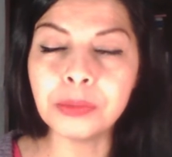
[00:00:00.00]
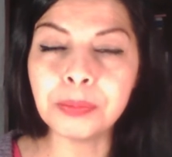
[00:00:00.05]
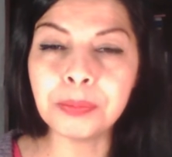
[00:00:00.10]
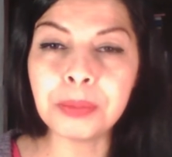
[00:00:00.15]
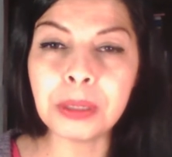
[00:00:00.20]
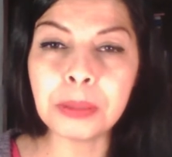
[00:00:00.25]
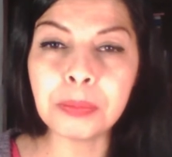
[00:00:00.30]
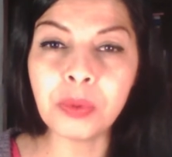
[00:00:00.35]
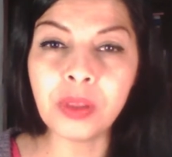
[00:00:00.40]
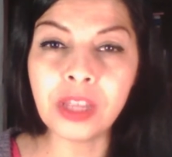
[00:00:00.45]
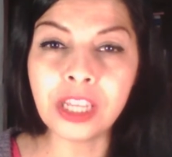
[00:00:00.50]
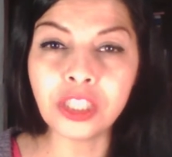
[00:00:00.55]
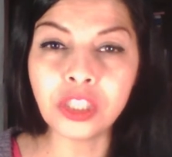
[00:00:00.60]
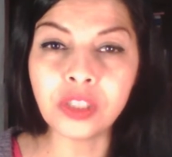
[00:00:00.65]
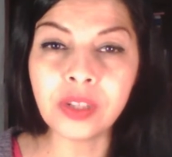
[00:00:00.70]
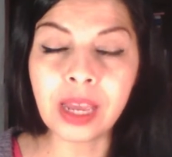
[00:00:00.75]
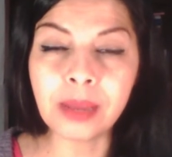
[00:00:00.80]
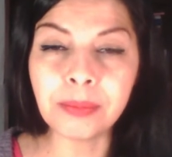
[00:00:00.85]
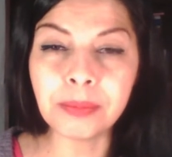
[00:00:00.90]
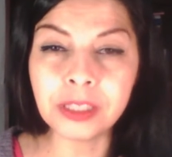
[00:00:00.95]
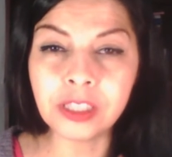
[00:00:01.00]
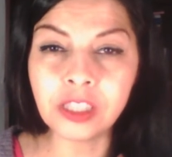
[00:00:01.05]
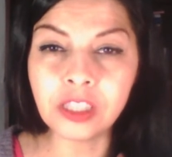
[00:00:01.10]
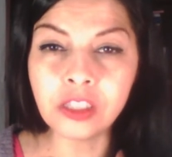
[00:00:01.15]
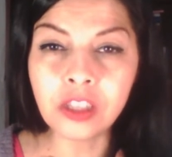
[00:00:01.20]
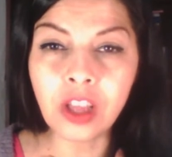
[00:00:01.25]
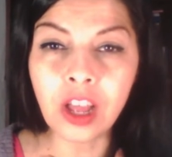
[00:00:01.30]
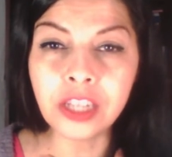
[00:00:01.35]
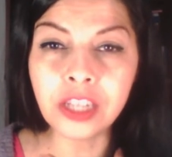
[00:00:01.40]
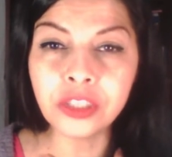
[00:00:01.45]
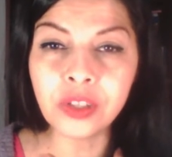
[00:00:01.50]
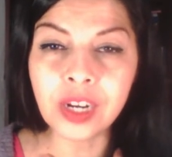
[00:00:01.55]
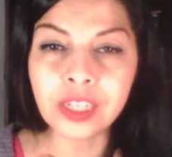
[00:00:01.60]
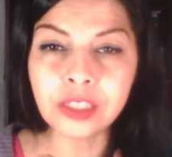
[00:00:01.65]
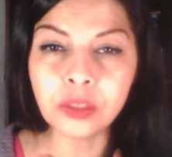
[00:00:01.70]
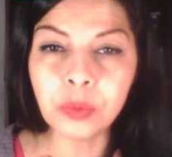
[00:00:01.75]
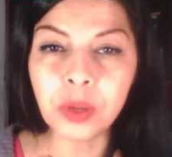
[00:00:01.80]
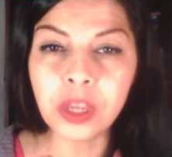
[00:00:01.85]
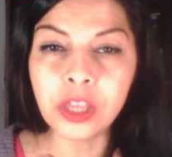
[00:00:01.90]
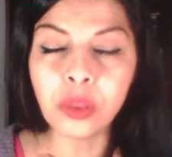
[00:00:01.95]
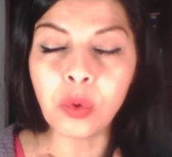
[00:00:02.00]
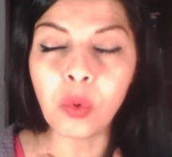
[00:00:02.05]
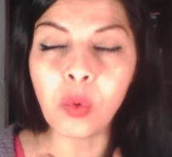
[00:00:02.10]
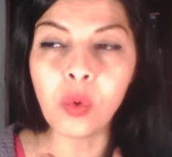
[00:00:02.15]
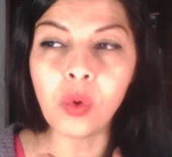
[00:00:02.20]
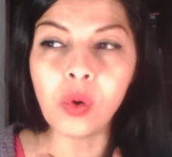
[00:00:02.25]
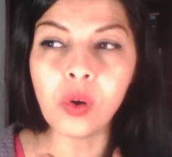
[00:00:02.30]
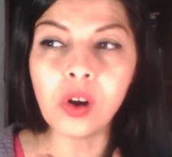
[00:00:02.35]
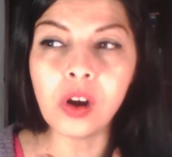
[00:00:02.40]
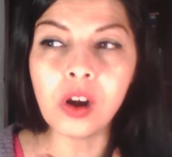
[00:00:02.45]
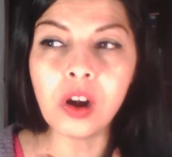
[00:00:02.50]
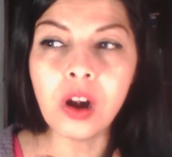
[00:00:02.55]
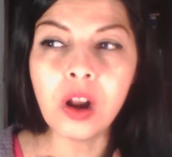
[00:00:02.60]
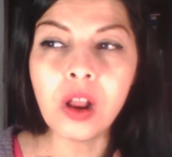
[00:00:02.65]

people that you have business contracts with, or